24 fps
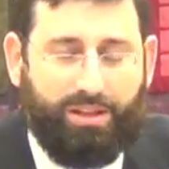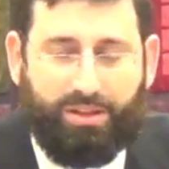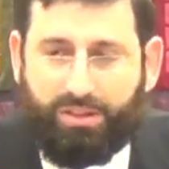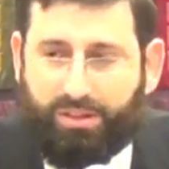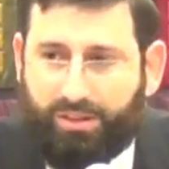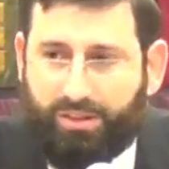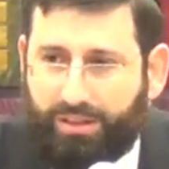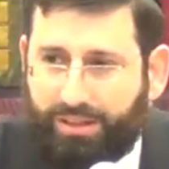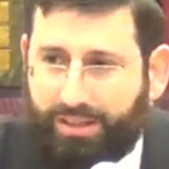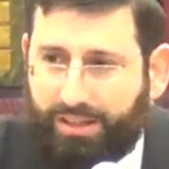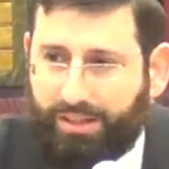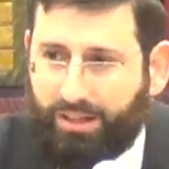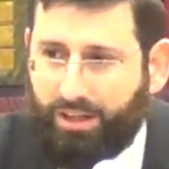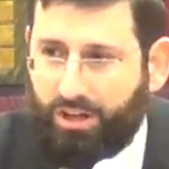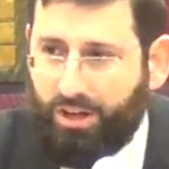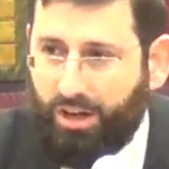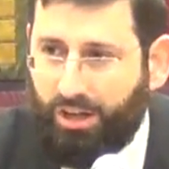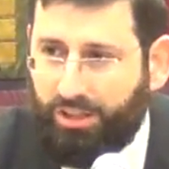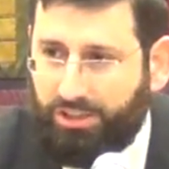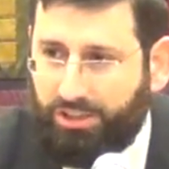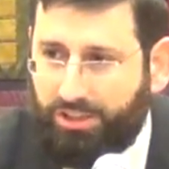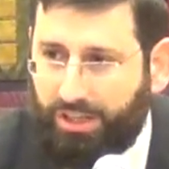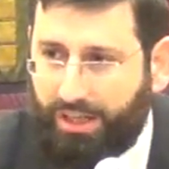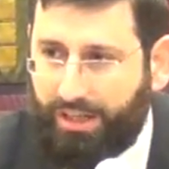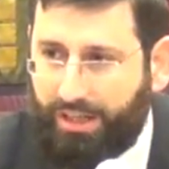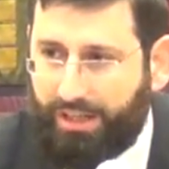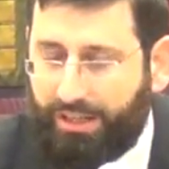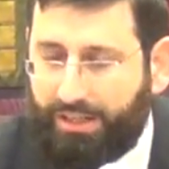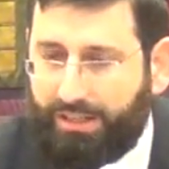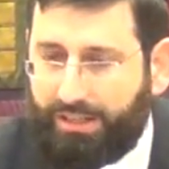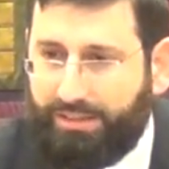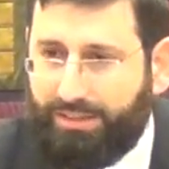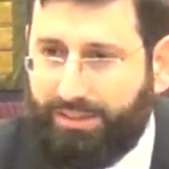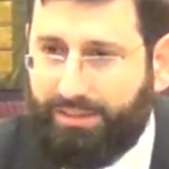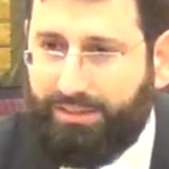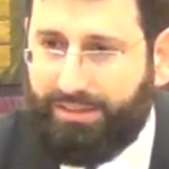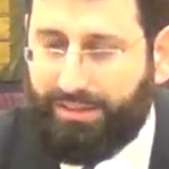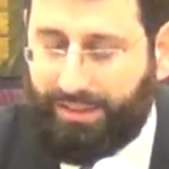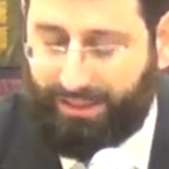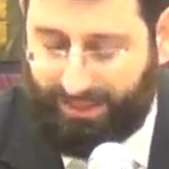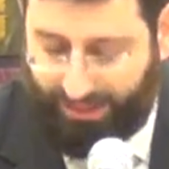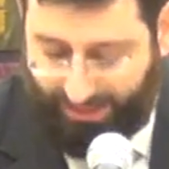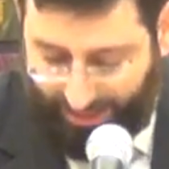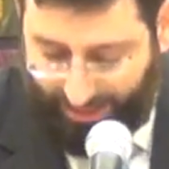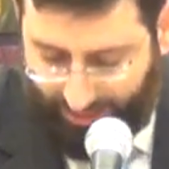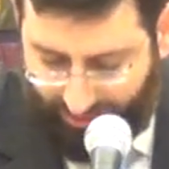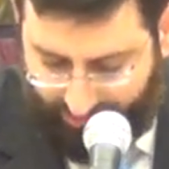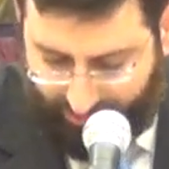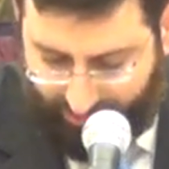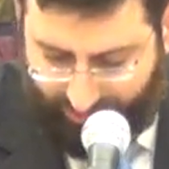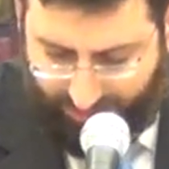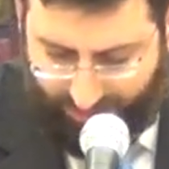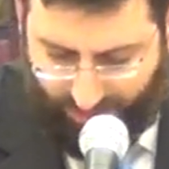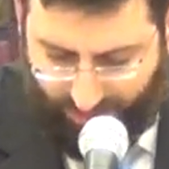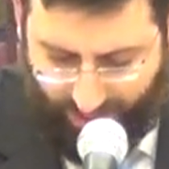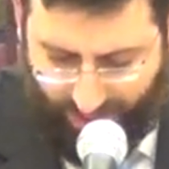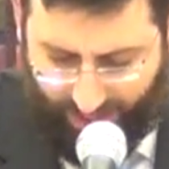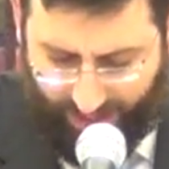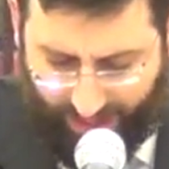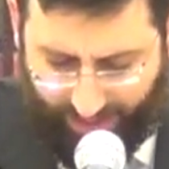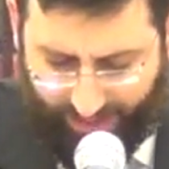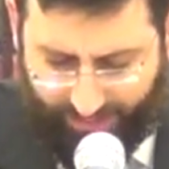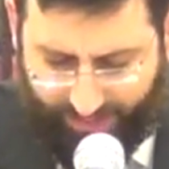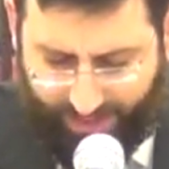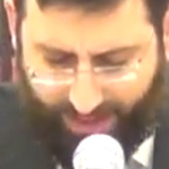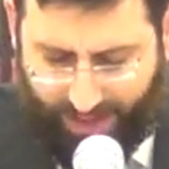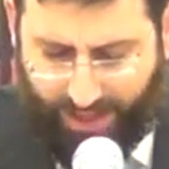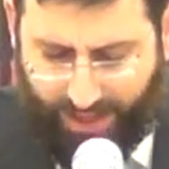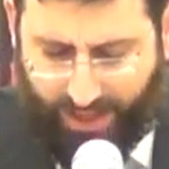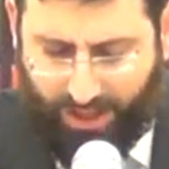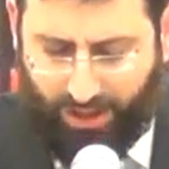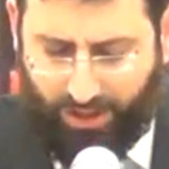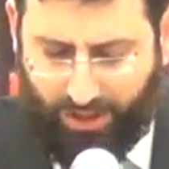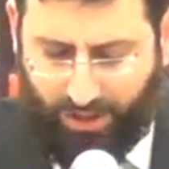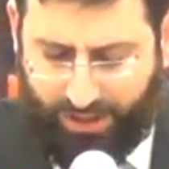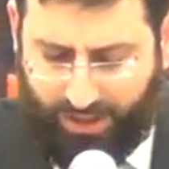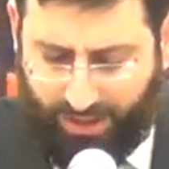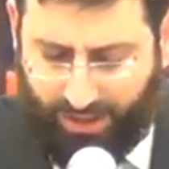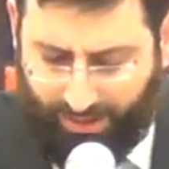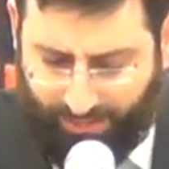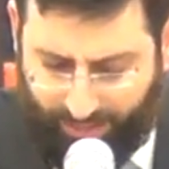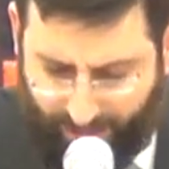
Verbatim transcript: Clearly, Goshen is a city in Eretz Yisrael. Look at